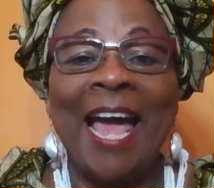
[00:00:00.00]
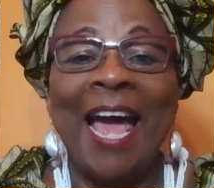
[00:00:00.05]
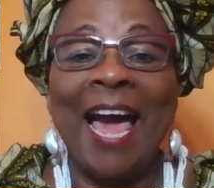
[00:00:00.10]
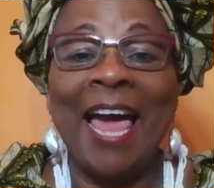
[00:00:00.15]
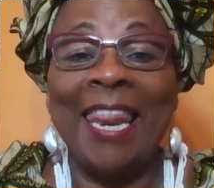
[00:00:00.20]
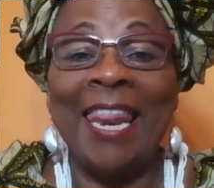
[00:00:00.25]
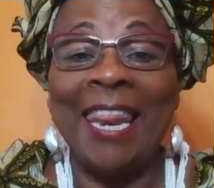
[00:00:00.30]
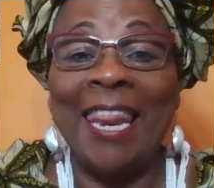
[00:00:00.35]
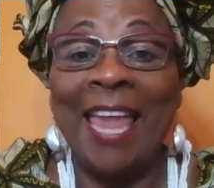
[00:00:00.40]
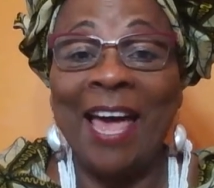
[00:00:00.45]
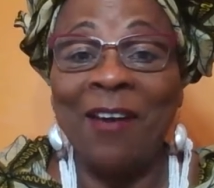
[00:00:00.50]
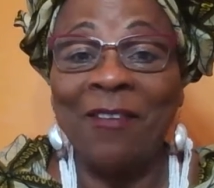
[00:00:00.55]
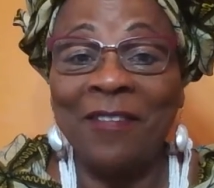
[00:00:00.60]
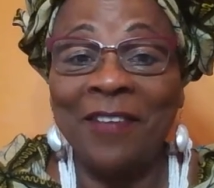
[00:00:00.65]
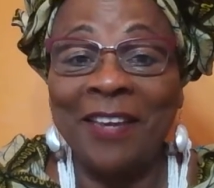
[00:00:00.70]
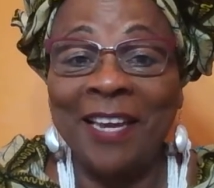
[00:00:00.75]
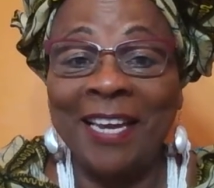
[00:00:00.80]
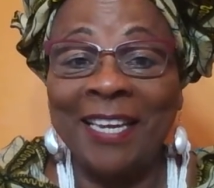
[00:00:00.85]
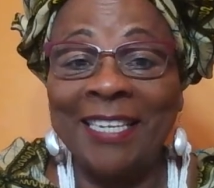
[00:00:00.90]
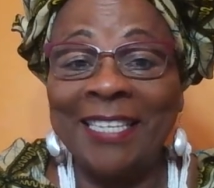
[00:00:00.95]

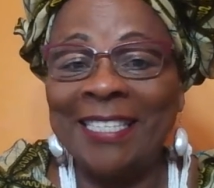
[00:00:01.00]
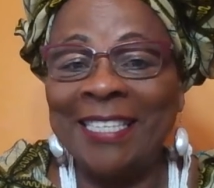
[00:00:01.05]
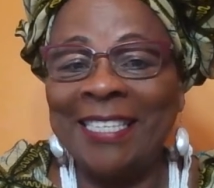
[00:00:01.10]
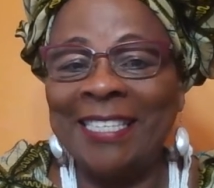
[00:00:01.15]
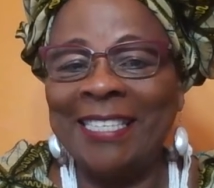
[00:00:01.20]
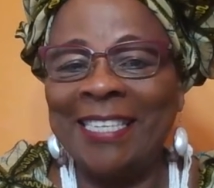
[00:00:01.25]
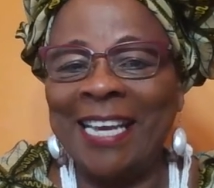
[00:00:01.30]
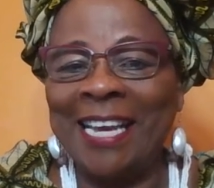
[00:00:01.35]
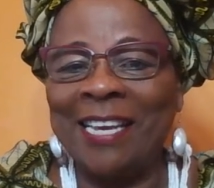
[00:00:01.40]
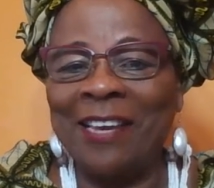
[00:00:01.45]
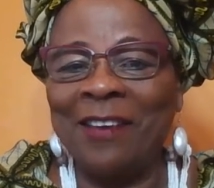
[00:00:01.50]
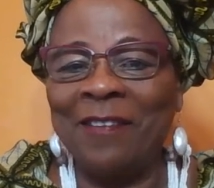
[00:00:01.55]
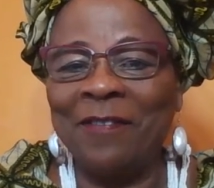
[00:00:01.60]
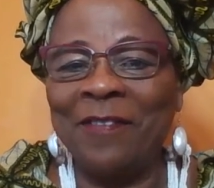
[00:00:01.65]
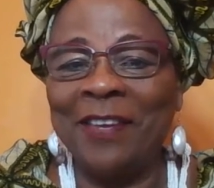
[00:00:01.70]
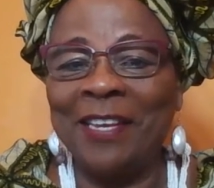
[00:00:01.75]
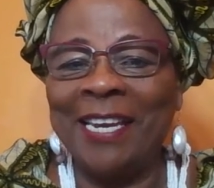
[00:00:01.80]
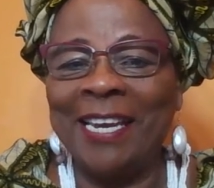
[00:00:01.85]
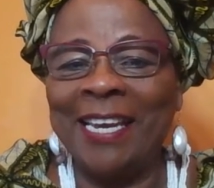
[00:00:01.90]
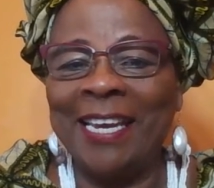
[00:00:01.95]
Alafia, this is Yaya
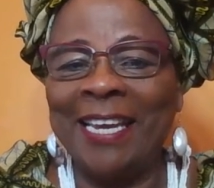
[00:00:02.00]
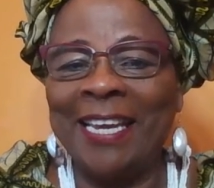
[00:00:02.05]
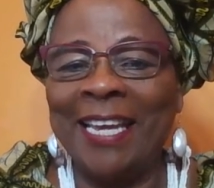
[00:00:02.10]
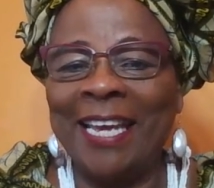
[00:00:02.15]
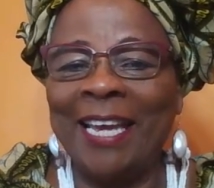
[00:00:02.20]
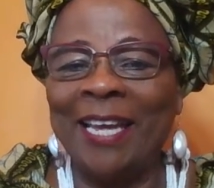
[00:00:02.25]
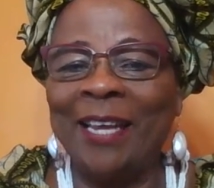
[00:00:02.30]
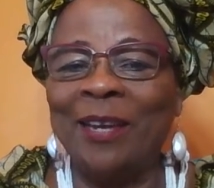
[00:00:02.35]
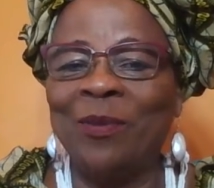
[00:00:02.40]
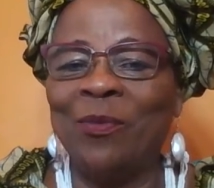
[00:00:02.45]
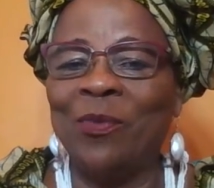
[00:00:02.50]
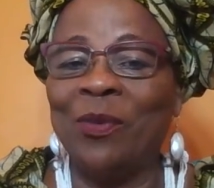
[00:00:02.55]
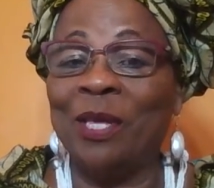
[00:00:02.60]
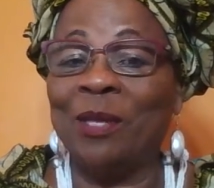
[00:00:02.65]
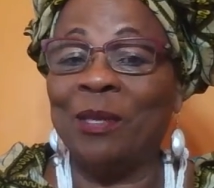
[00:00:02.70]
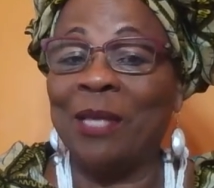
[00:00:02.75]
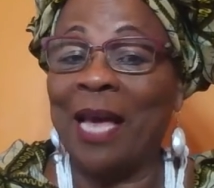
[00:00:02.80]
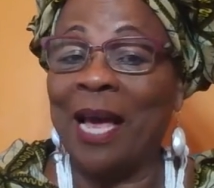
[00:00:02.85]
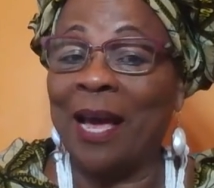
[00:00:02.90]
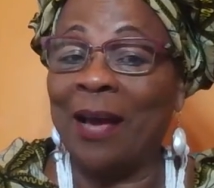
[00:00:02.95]
Fini again
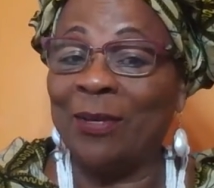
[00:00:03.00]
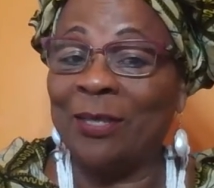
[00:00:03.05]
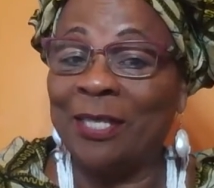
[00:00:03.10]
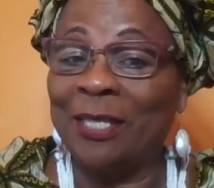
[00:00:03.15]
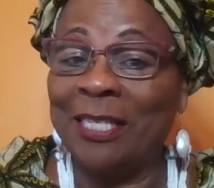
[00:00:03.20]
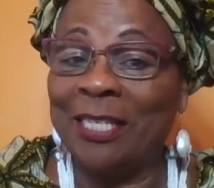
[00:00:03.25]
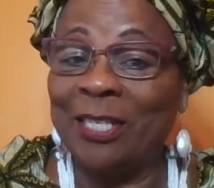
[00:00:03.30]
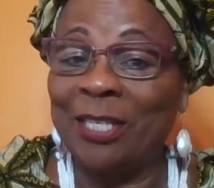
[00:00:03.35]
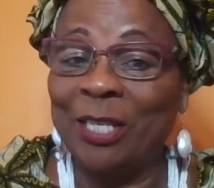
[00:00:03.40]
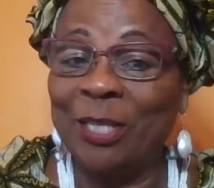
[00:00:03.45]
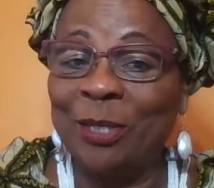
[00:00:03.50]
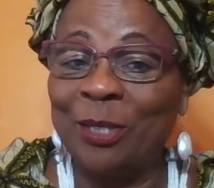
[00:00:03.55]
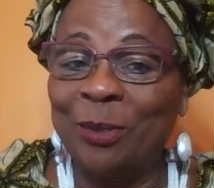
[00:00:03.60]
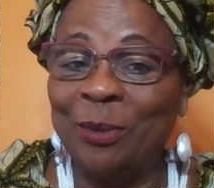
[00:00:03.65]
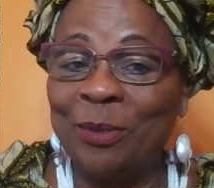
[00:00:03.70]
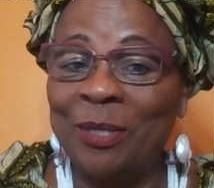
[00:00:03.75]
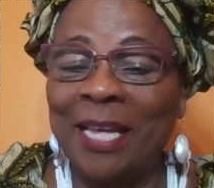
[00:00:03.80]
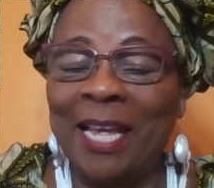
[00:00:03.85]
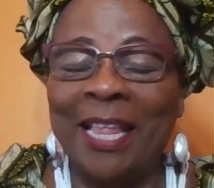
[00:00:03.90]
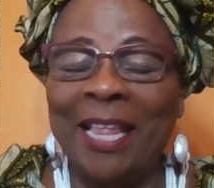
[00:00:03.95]
with our Teaching
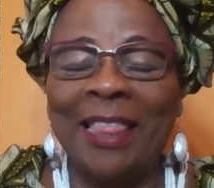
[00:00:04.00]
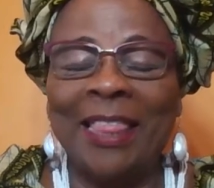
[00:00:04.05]
Tuesday.